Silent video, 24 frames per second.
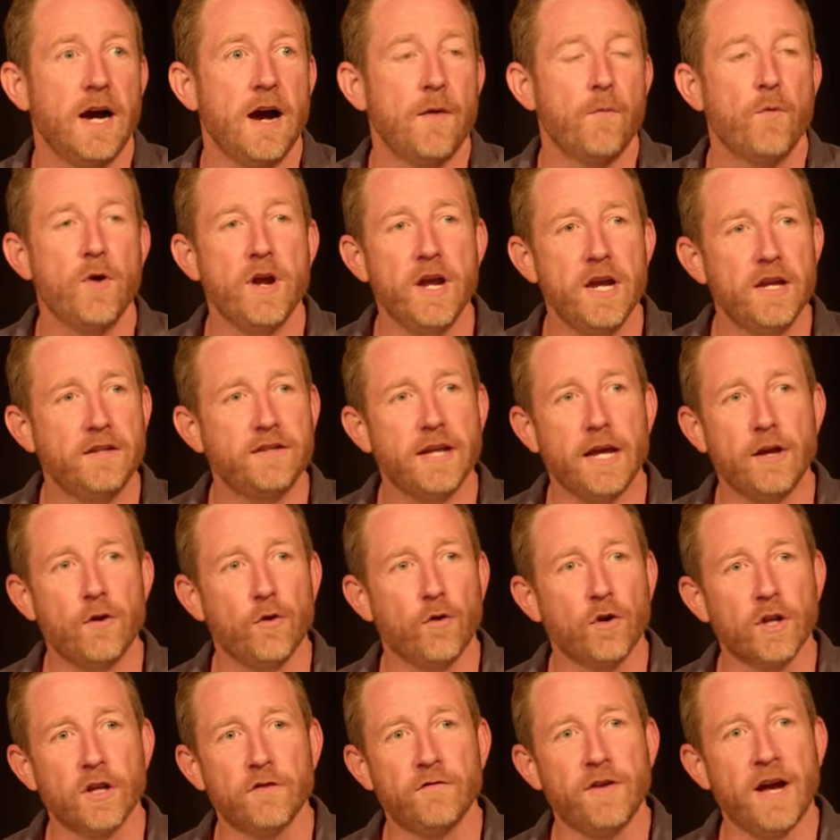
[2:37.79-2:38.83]
We take
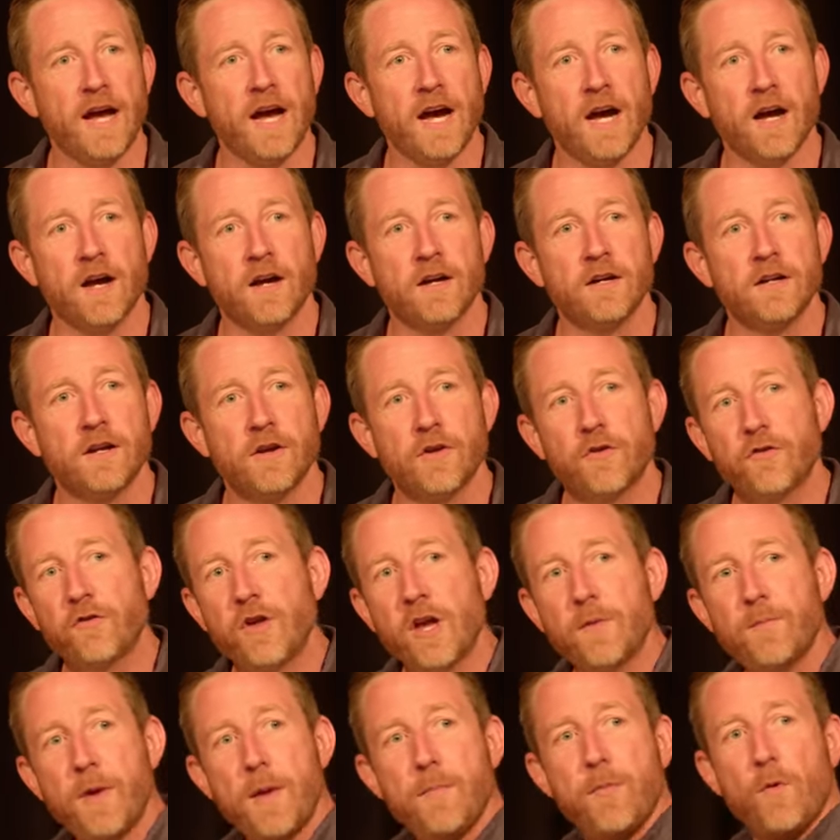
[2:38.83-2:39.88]
all of our
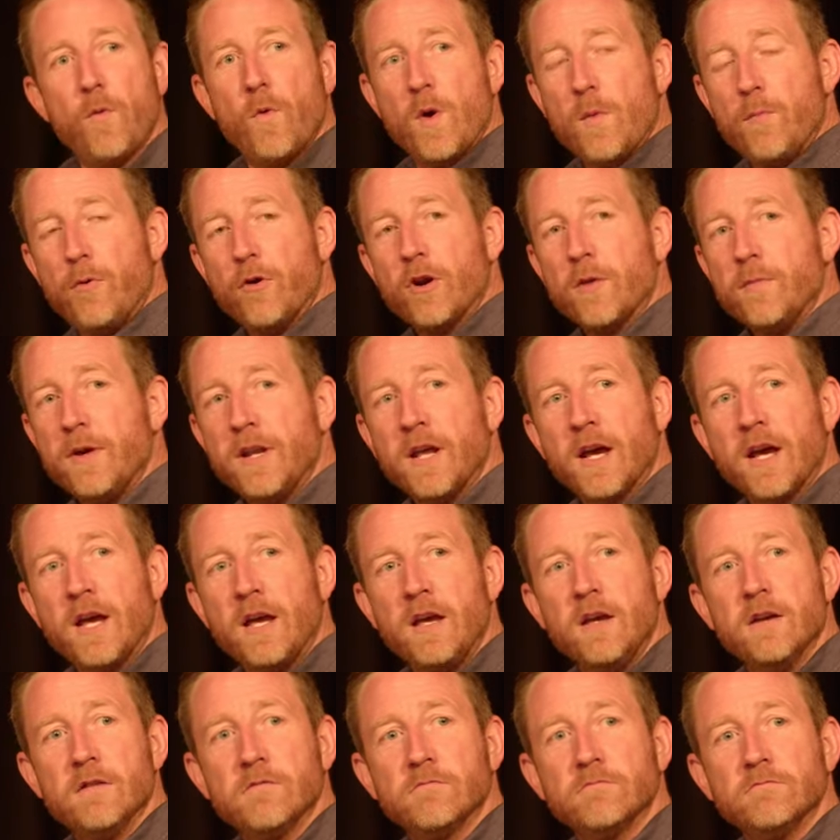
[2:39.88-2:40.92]
sick people and we put them in
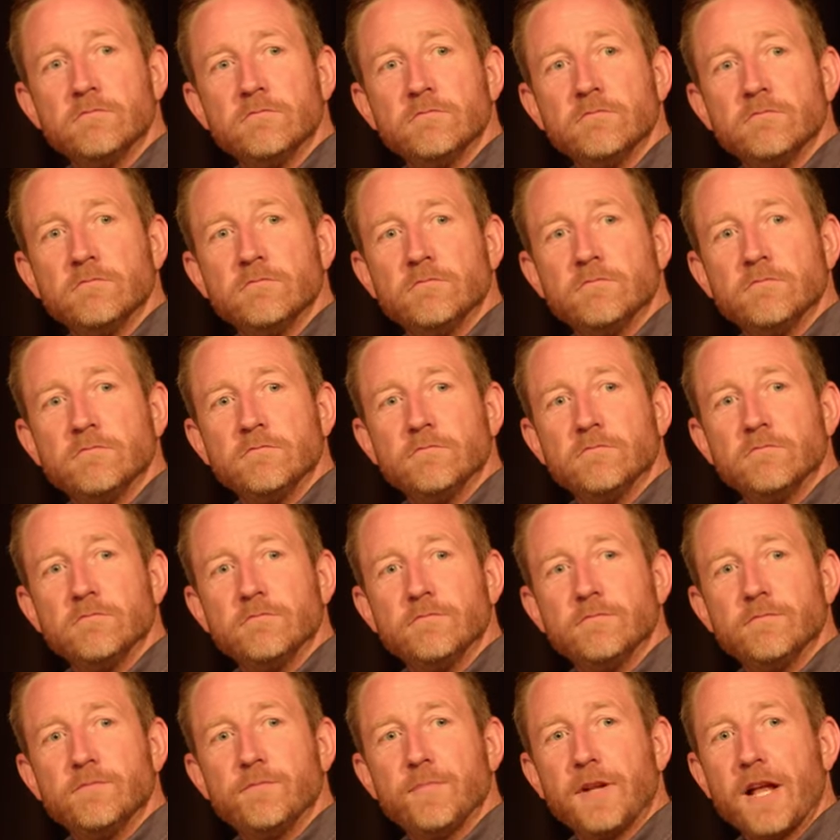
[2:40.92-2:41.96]
a
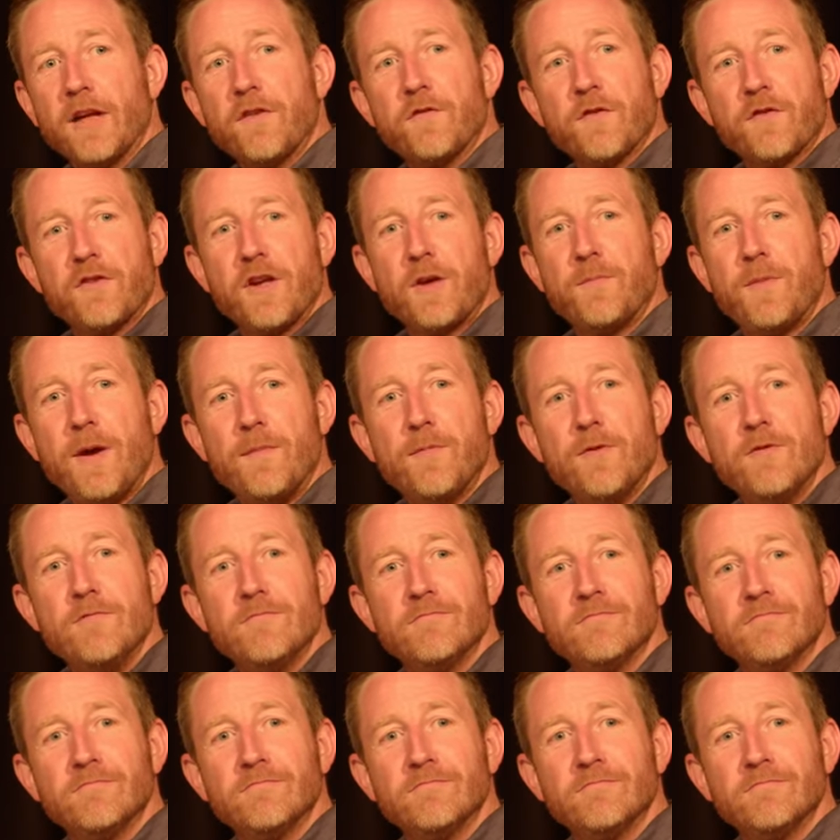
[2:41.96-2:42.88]
place for sick people.